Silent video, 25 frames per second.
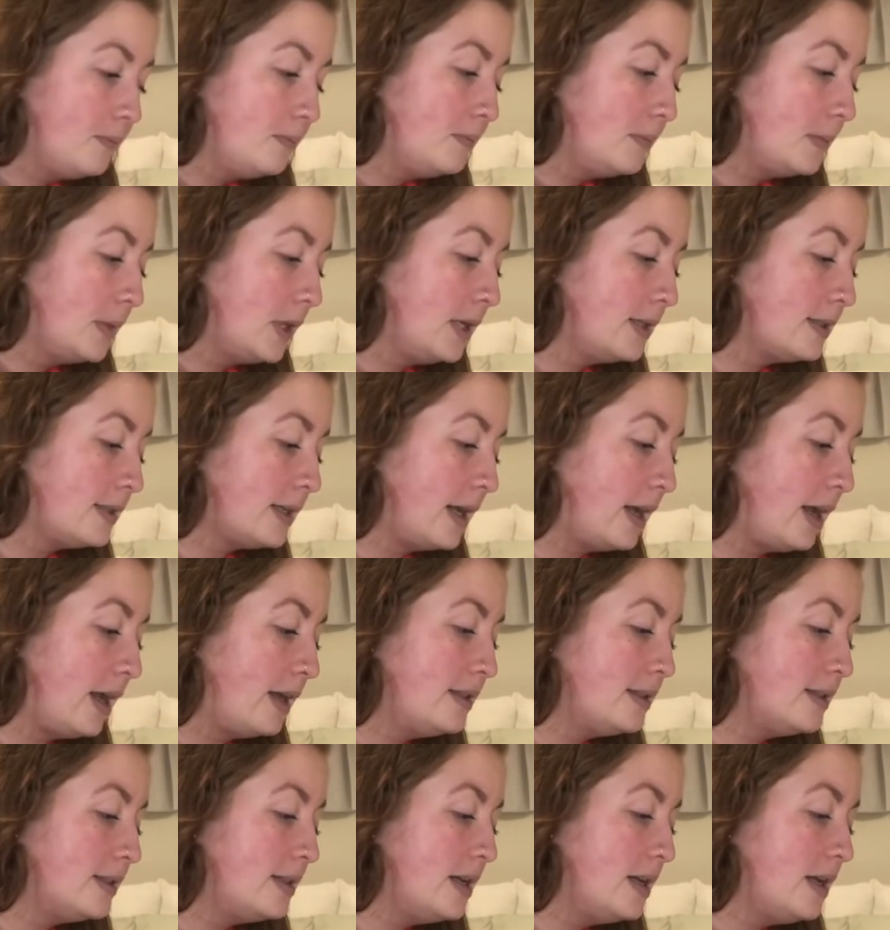Because like I
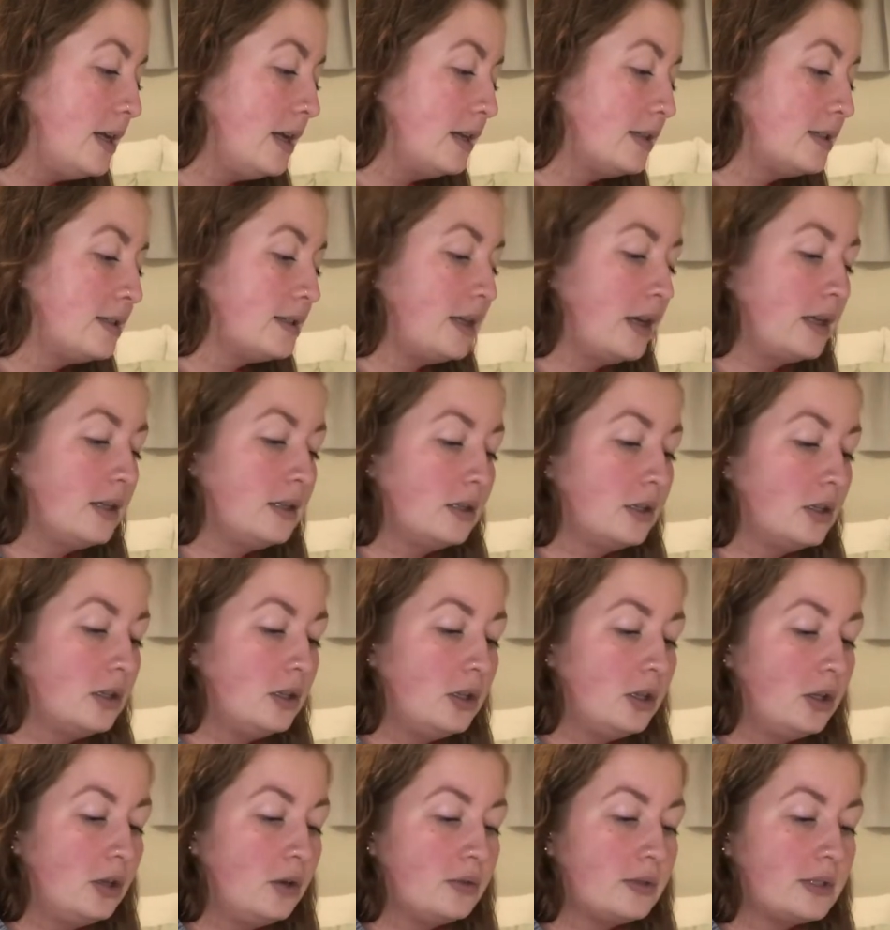see a sudden
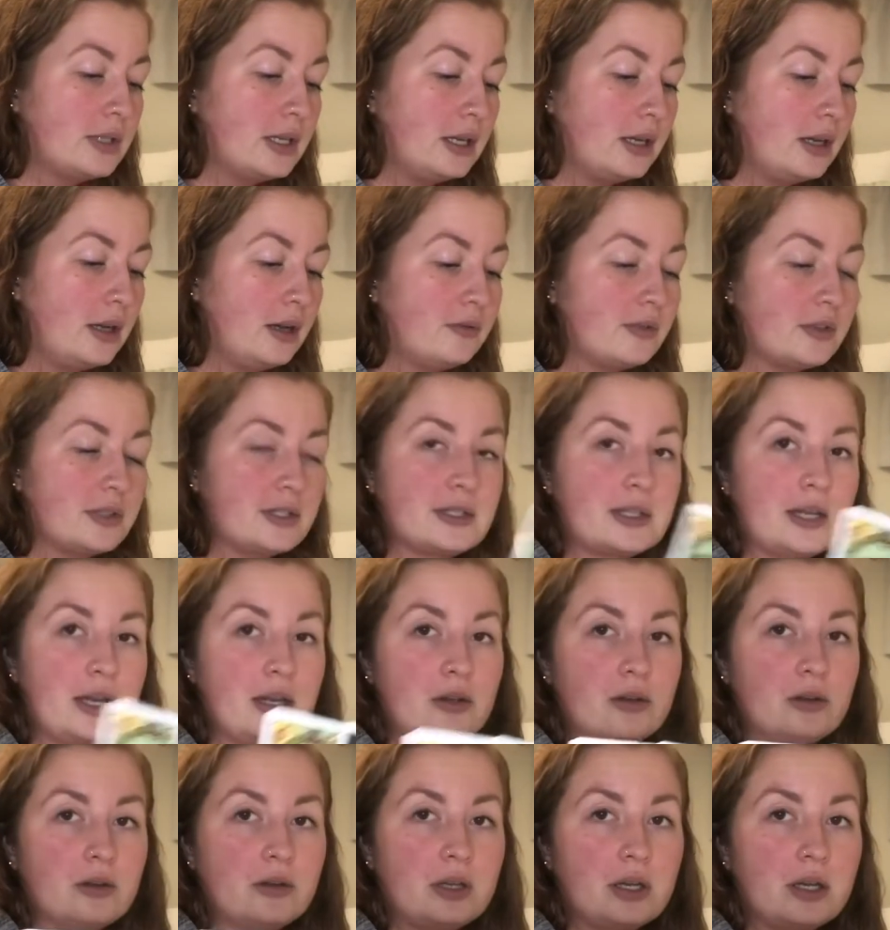closing of a
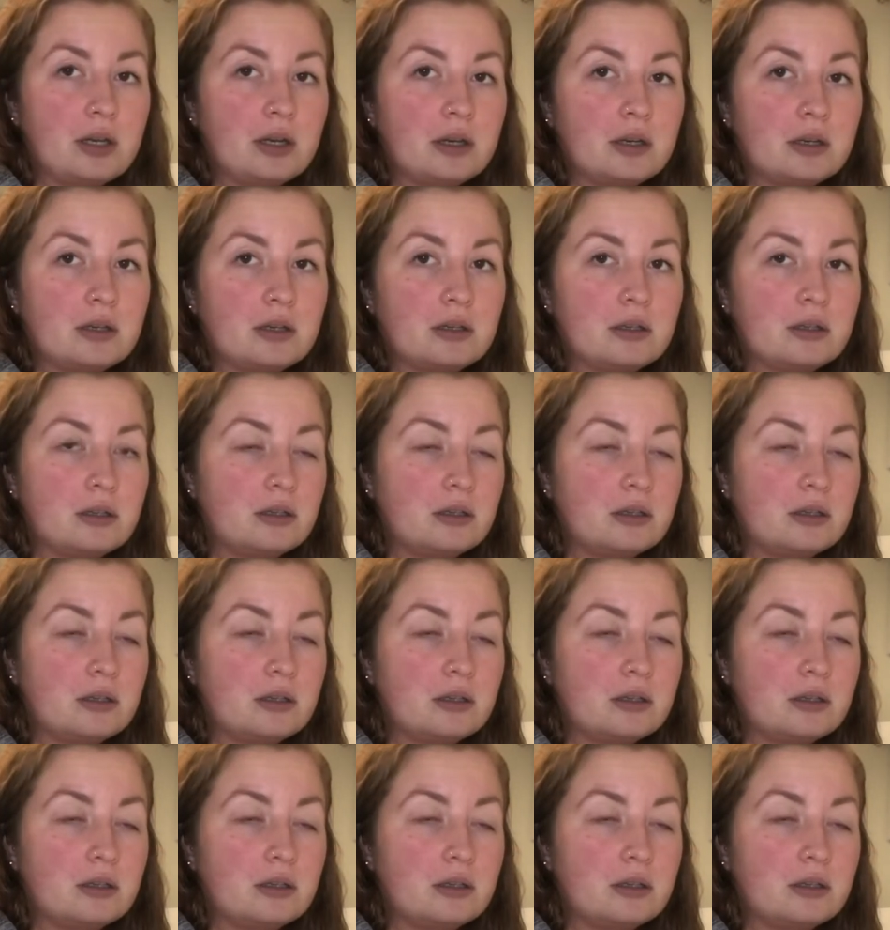cycle here,